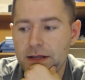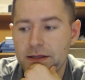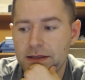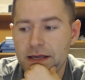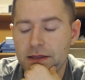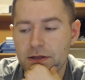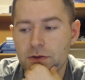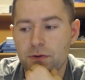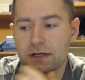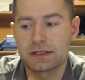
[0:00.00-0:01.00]
I'd think that
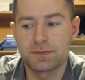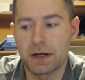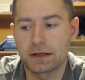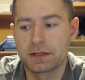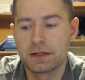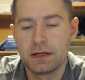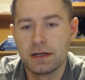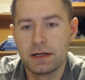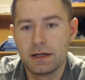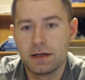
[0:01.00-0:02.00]
you would expect
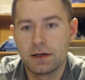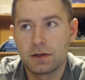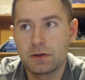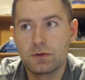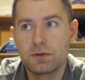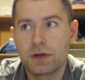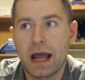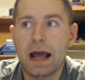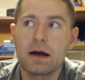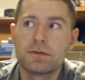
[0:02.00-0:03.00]
you'd
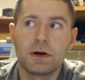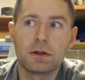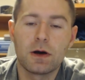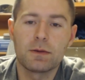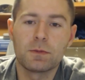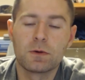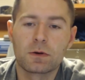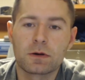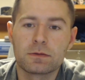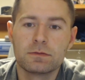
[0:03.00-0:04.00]
have a lot
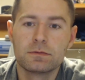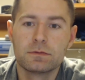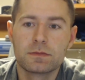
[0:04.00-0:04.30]
more